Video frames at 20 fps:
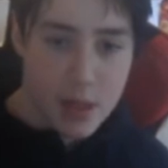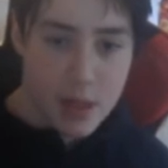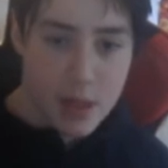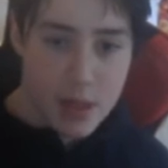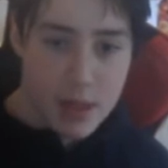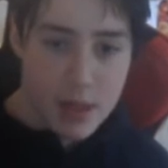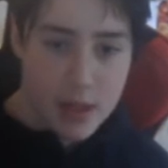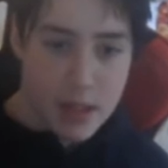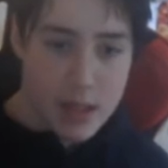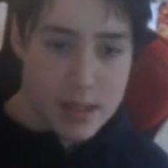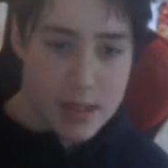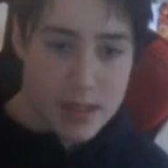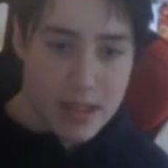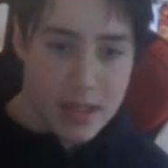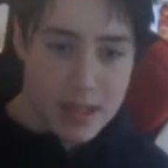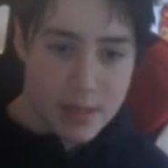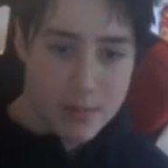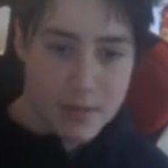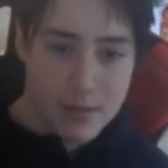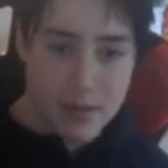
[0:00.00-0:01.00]
asking
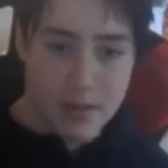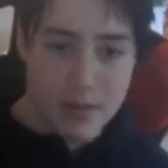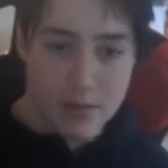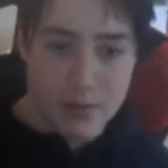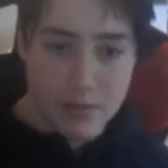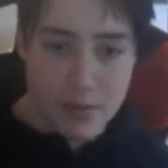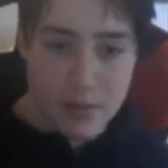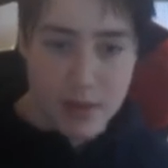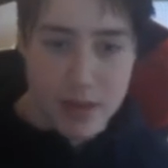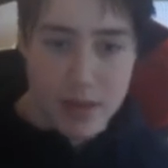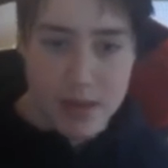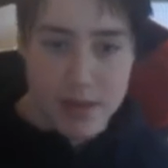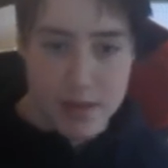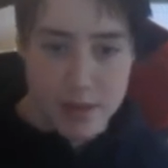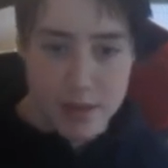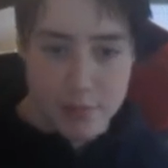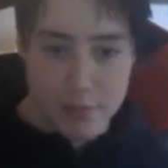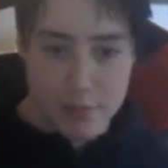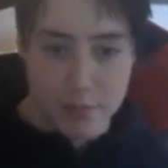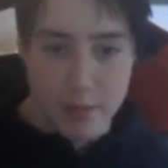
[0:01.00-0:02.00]
them to join the
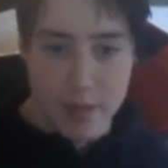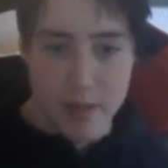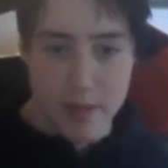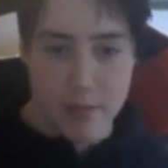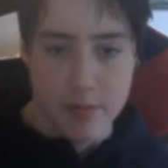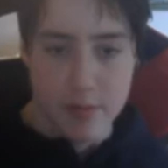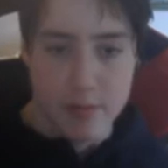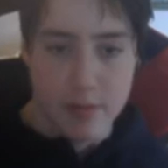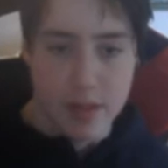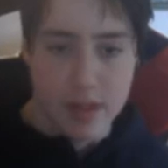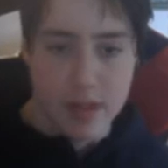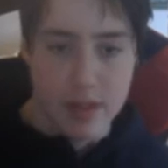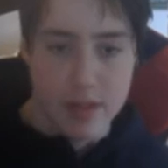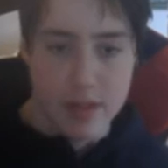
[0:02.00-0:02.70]
Central Powers and regain